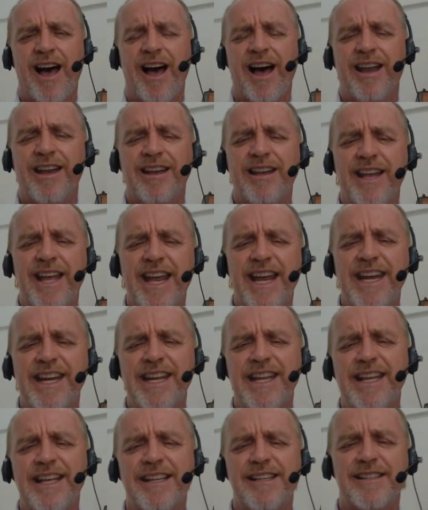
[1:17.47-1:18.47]
a
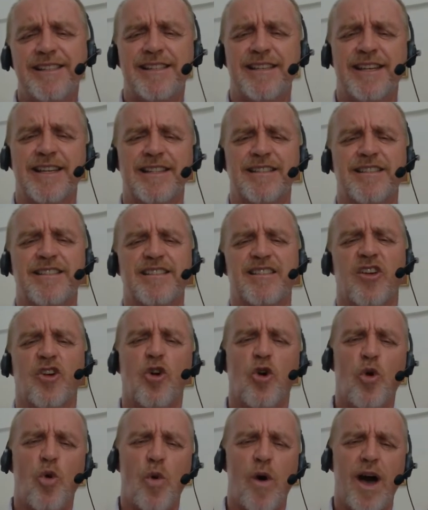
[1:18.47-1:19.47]
lady sits
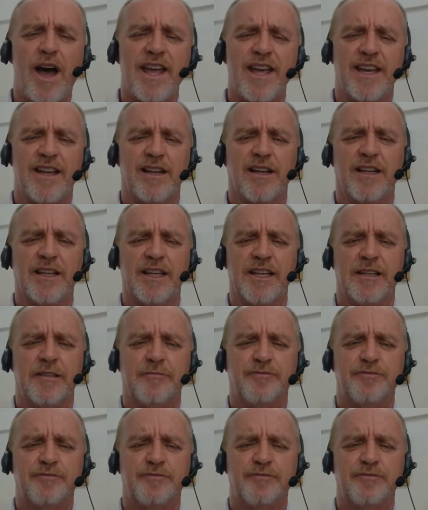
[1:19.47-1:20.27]
quietly.